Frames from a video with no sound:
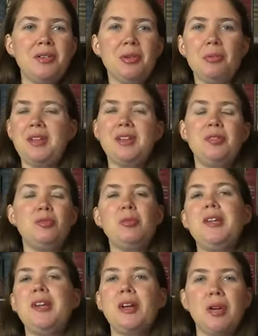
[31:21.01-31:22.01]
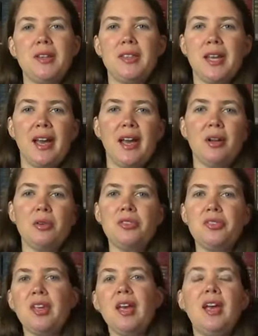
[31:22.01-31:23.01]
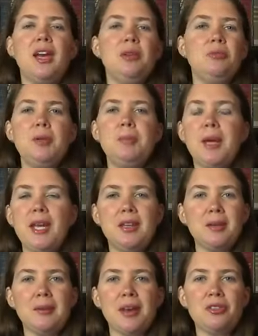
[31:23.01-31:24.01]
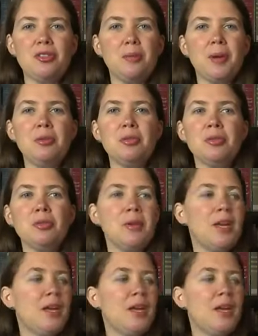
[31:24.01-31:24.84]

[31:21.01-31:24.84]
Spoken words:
We didn't redecorate the house and repaint the master bedroom